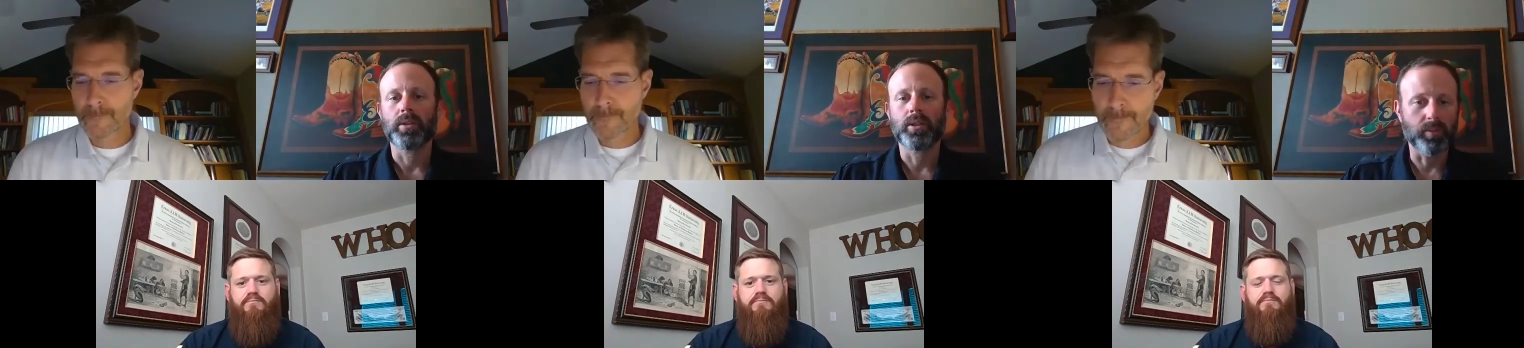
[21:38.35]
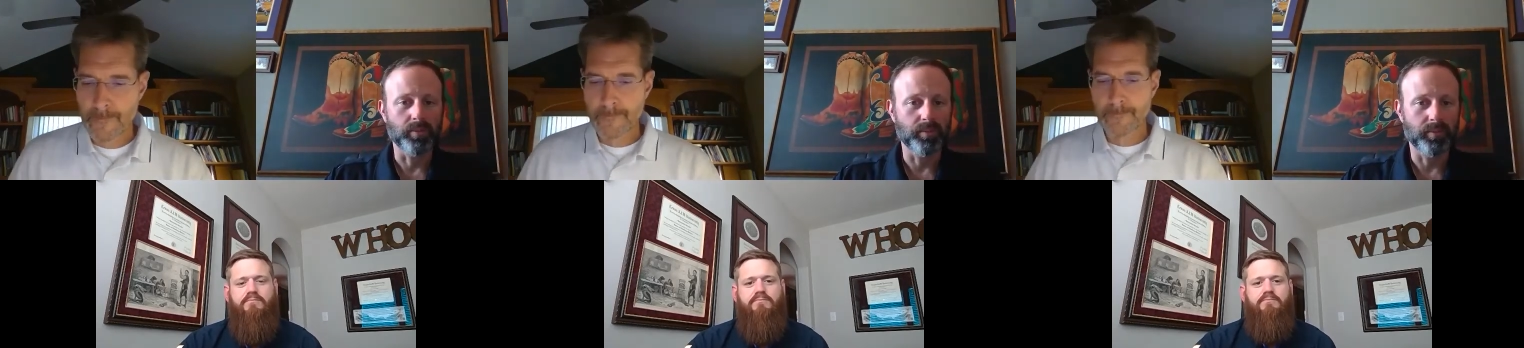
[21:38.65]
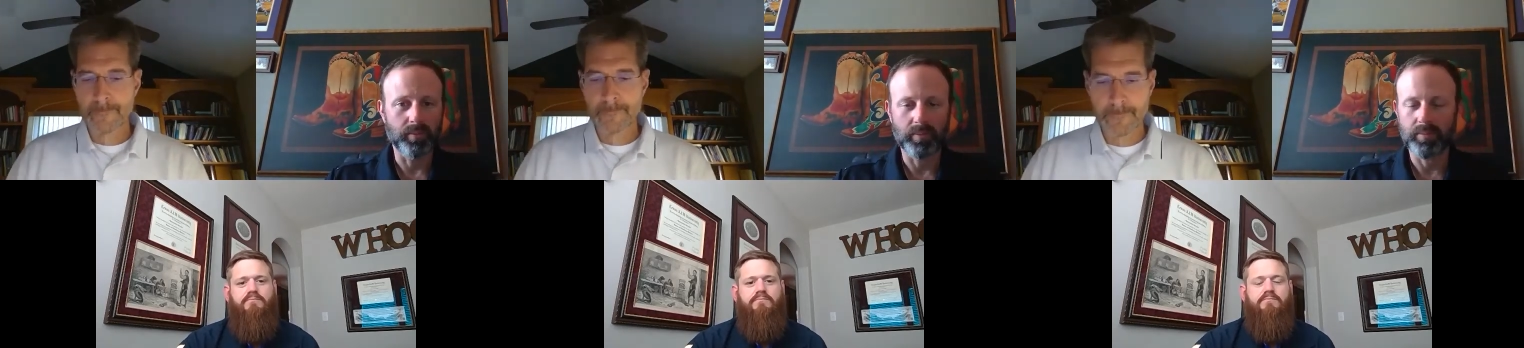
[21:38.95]
Speaker 1: So
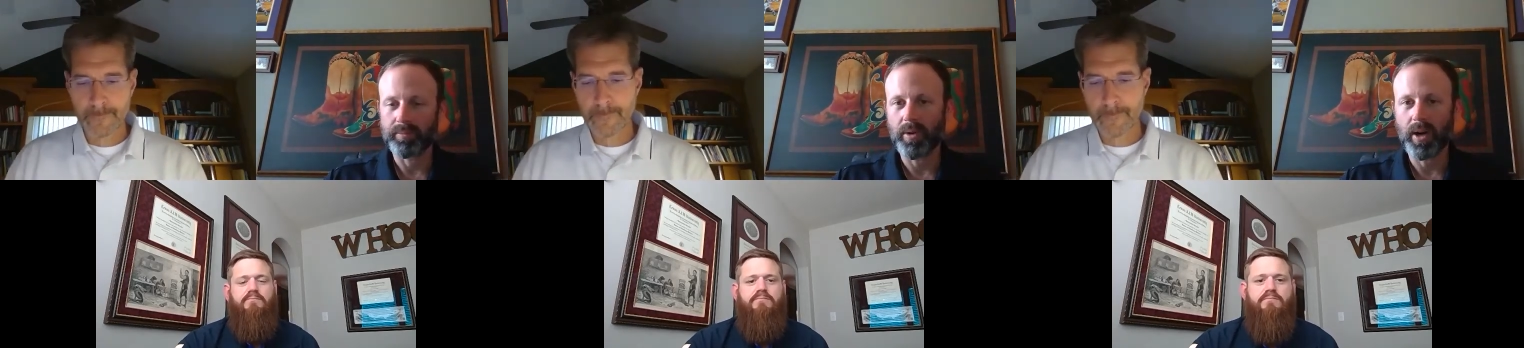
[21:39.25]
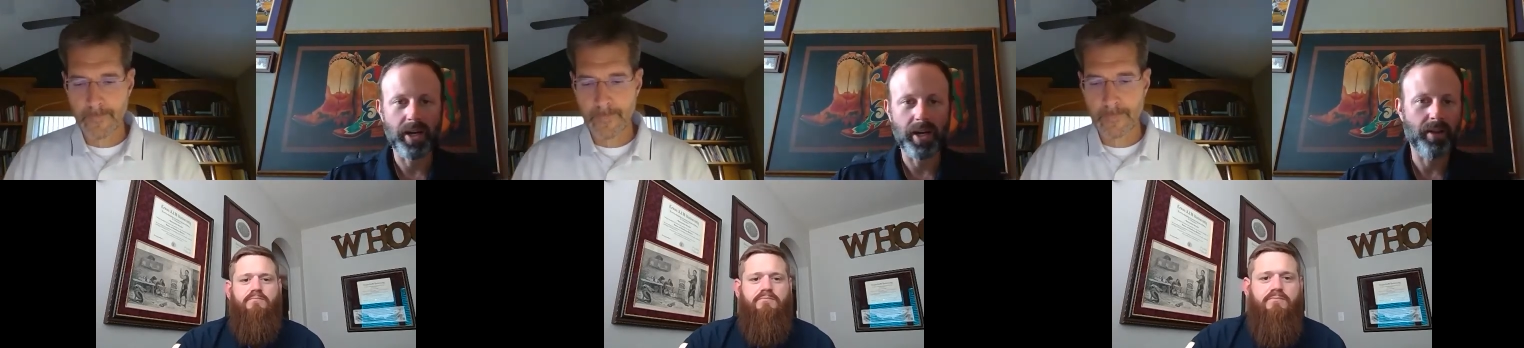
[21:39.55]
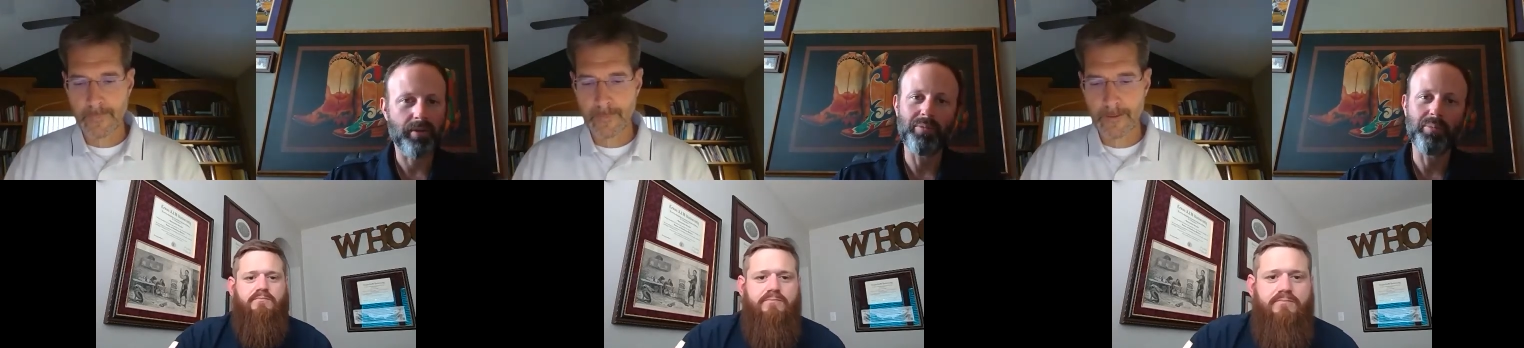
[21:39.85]
right
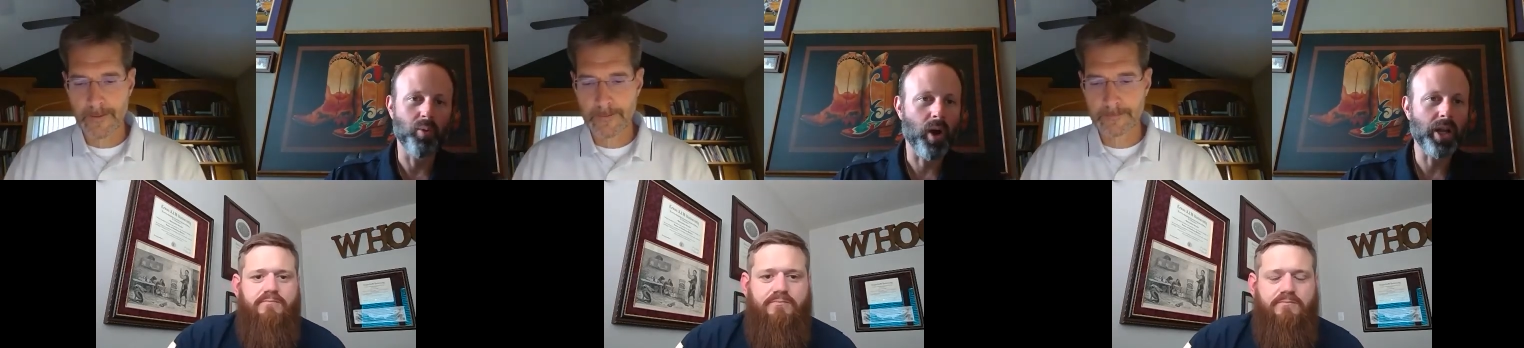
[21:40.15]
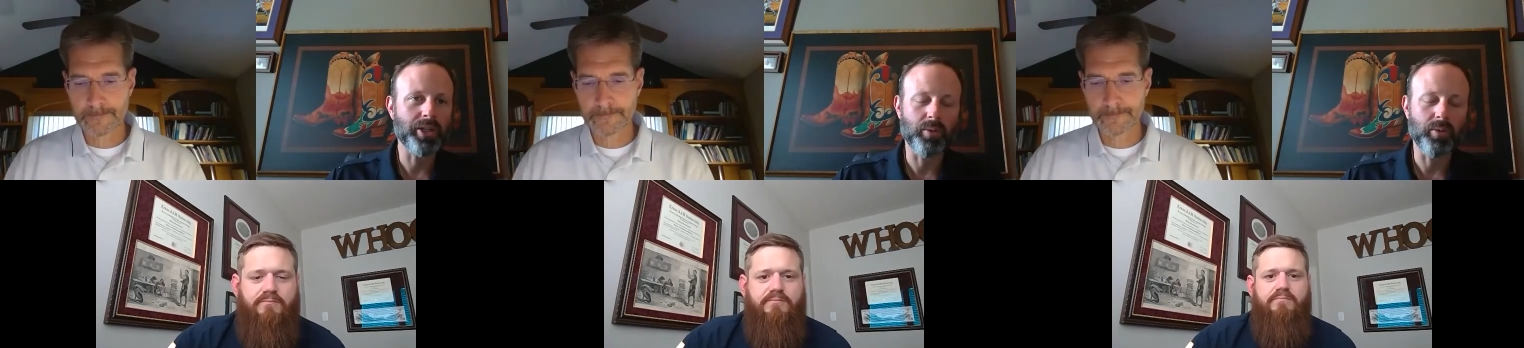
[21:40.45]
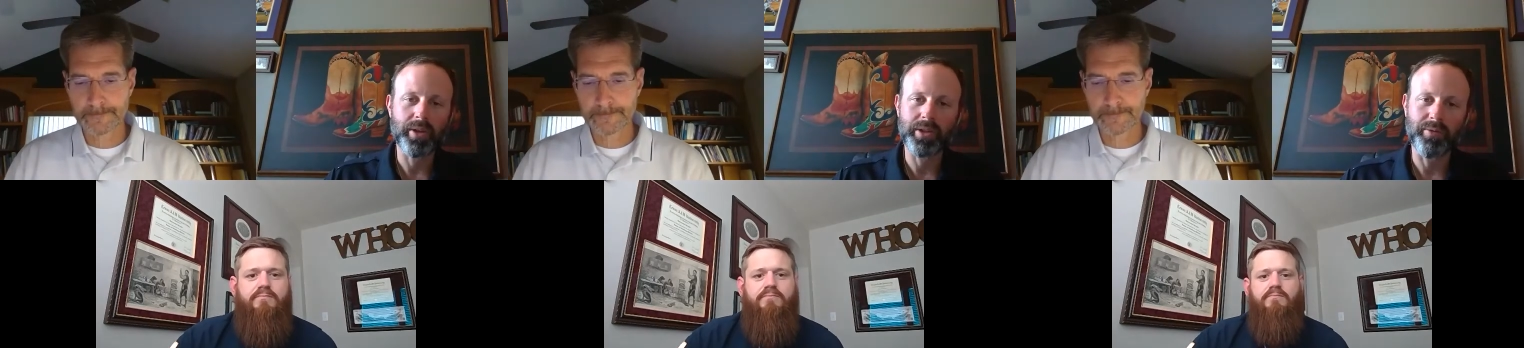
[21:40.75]
now, if you've been
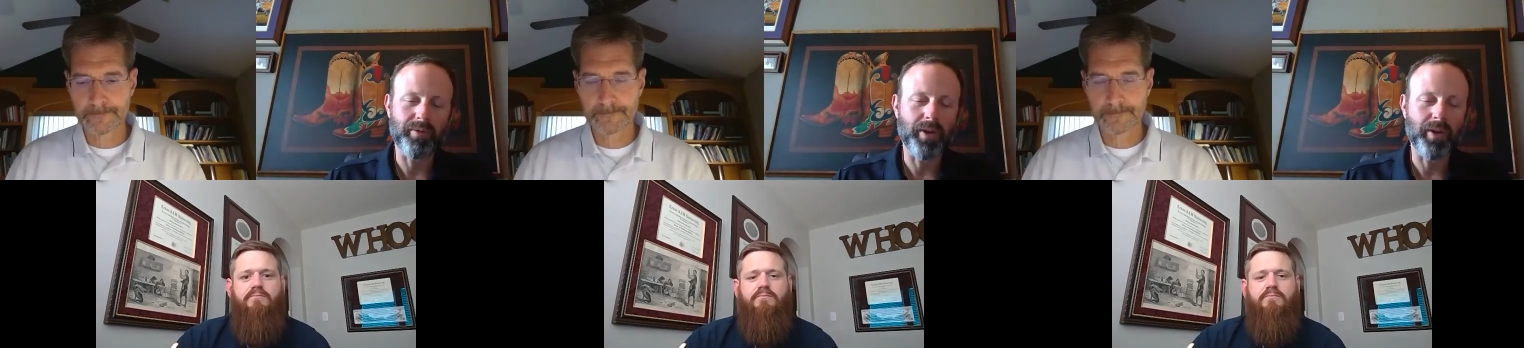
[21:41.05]
watching with us and